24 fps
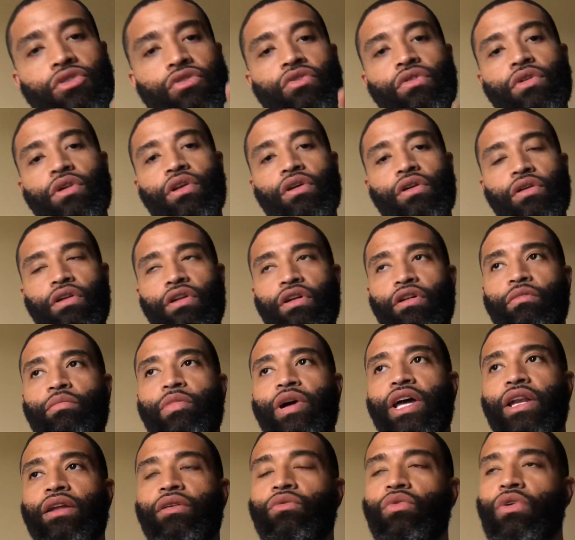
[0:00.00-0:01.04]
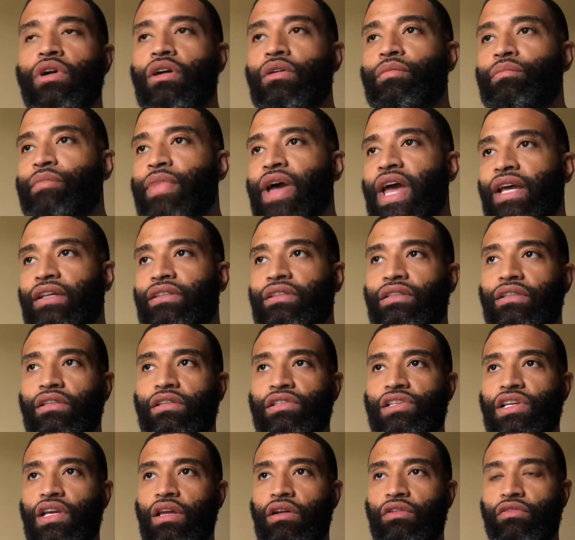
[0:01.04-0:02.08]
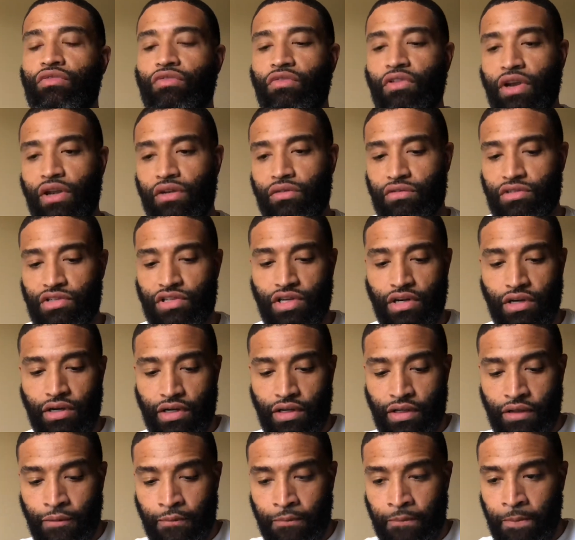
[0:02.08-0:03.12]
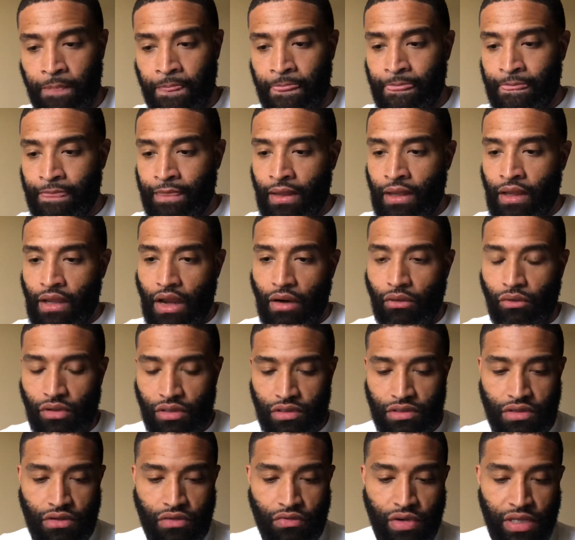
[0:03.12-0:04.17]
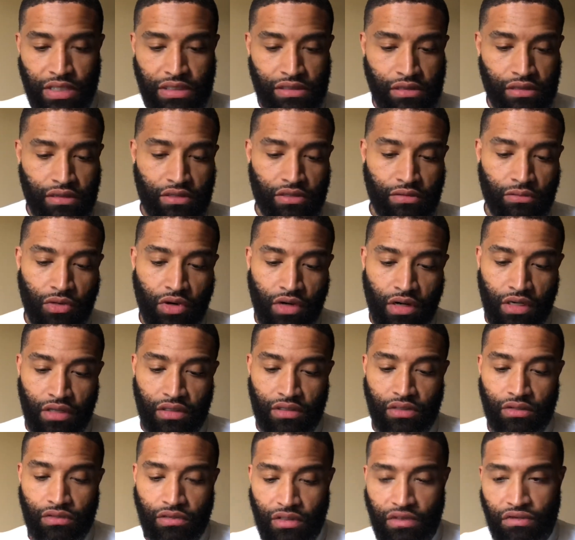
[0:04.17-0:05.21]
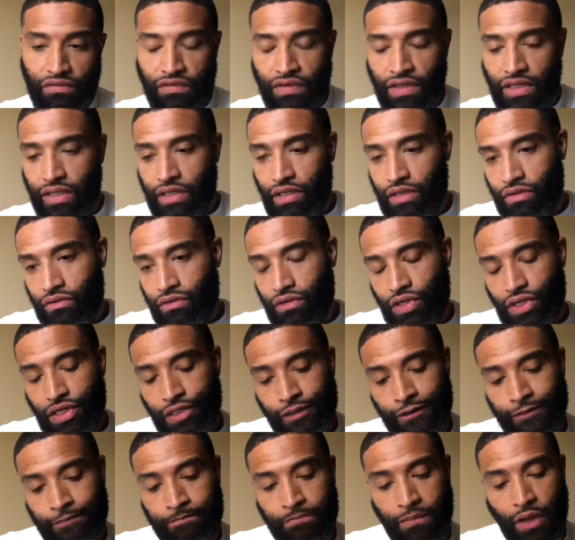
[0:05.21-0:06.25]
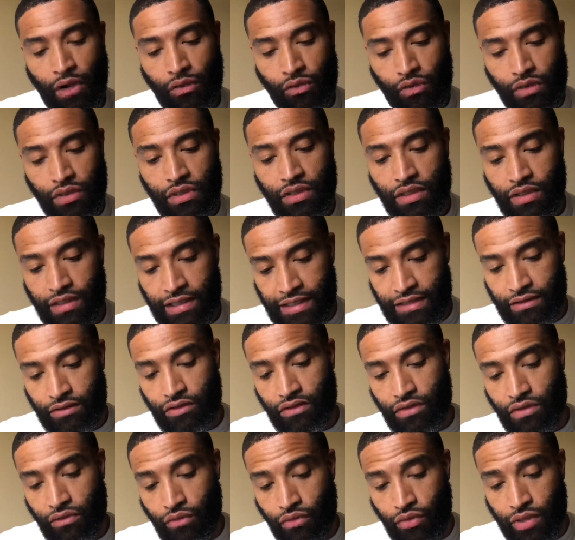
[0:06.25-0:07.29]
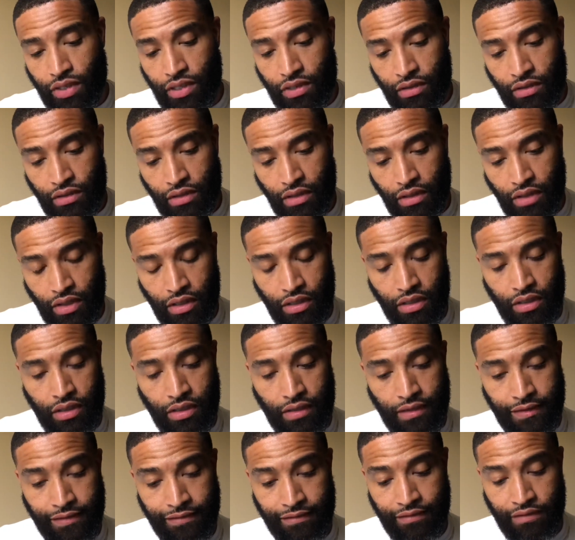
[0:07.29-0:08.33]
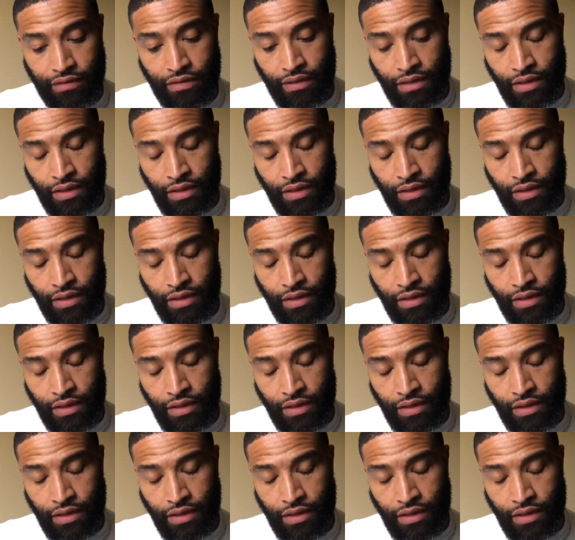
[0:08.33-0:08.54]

What's going on everybody and welcome back to the channel Fragrance Journey. I was gonna wait till tomorrow to do this video. Um, I wanted to announce the winner of